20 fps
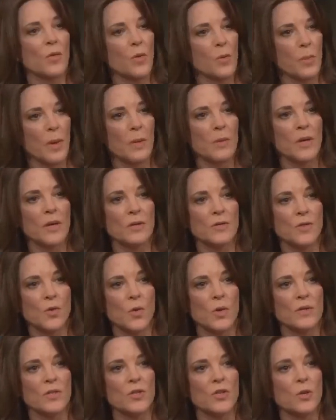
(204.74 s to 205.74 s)
what are the Republicans
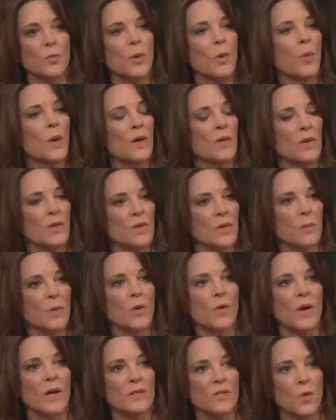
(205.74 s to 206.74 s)
going to do, but what are the
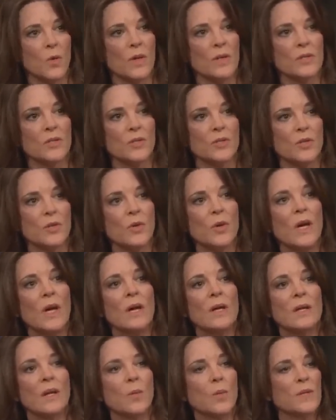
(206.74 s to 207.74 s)
Democrats going to do?
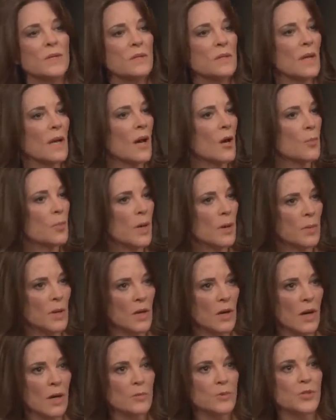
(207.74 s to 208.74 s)
They wouldn't allow
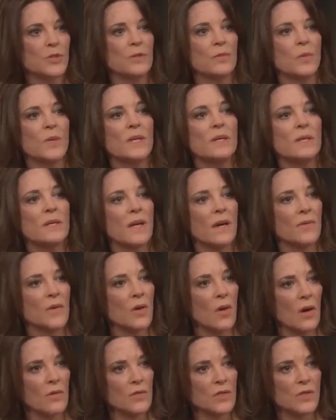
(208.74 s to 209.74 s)
public option. We need to have
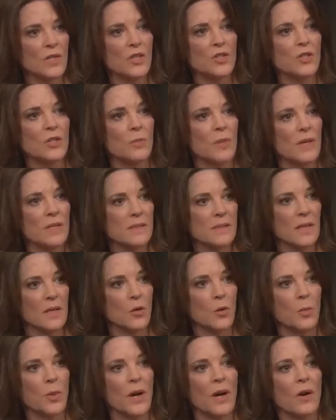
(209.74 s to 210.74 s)
the conversation about
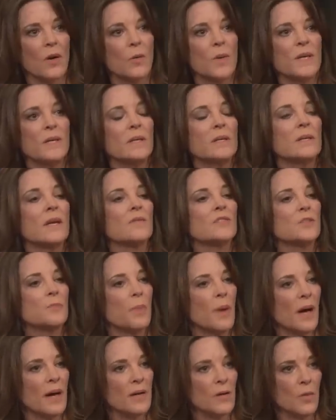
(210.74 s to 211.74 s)
single payer. We need to have
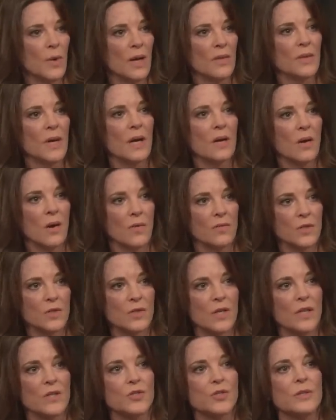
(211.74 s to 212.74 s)
spine around that
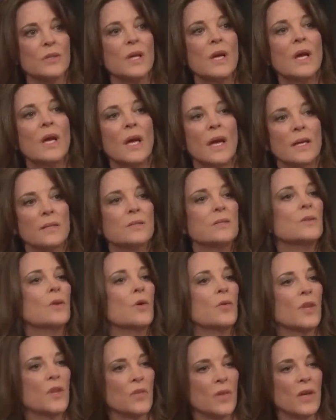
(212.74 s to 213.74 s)
conversation and to
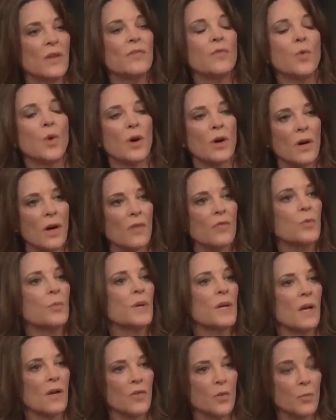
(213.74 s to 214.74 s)
know that if we're
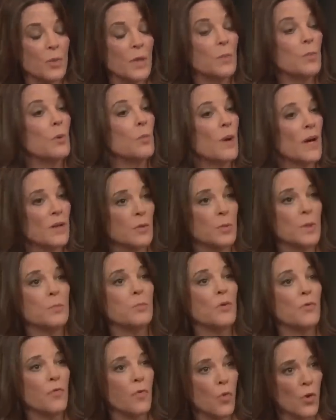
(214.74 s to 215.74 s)
government of the people, by the
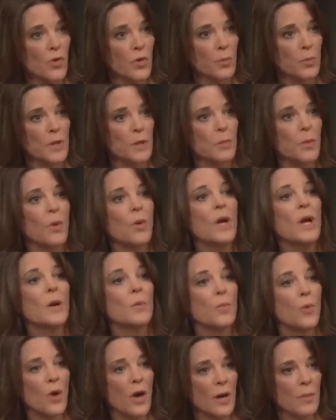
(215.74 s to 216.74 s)
people, for the people,
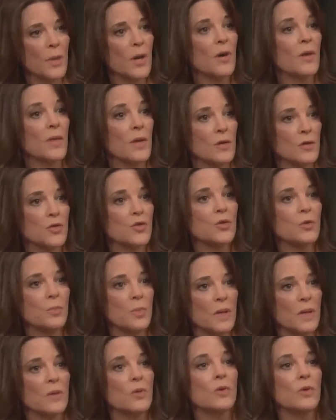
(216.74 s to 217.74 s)
primary there should
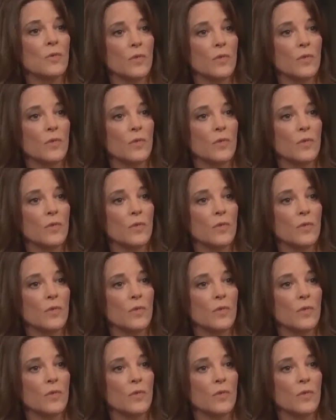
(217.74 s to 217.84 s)
be